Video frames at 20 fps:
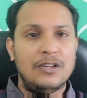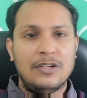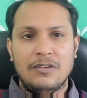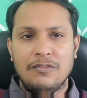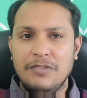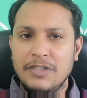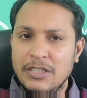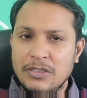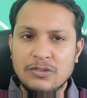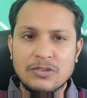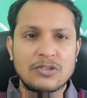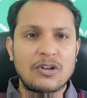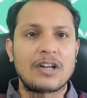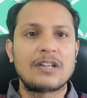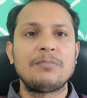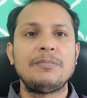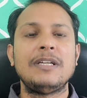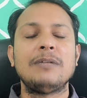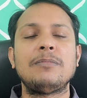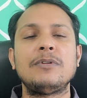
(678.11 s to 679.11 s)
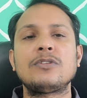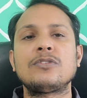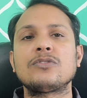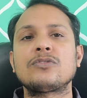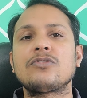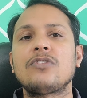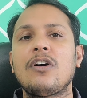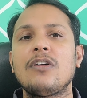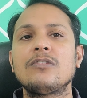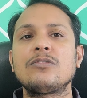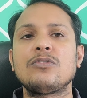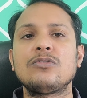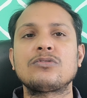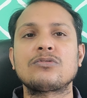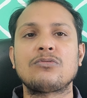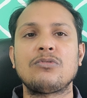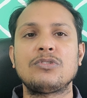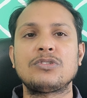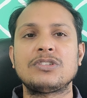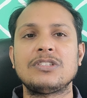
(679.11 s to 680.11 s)
Will you not be able to solve those
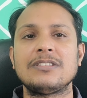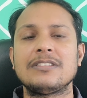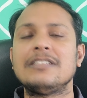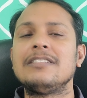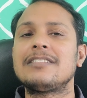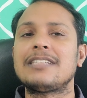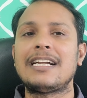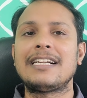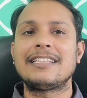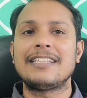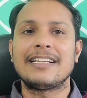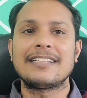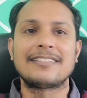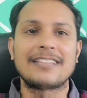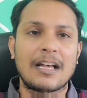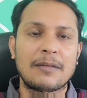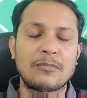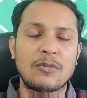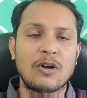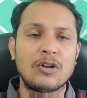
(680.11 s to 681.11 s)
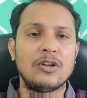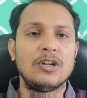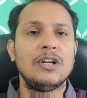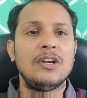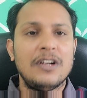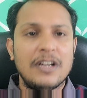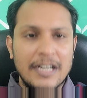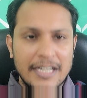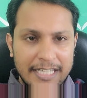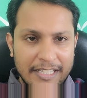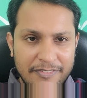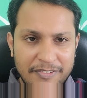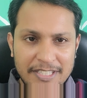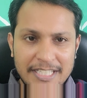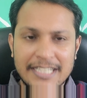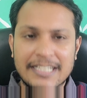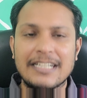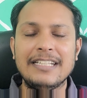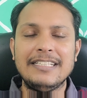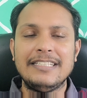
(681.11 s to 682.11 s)
questions inside the exam hall?
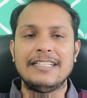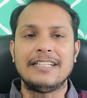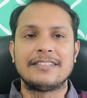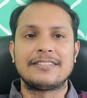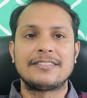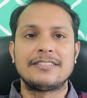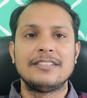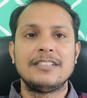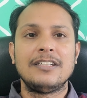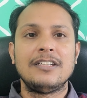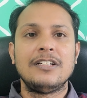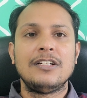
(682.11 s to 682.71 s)
Definitely yes.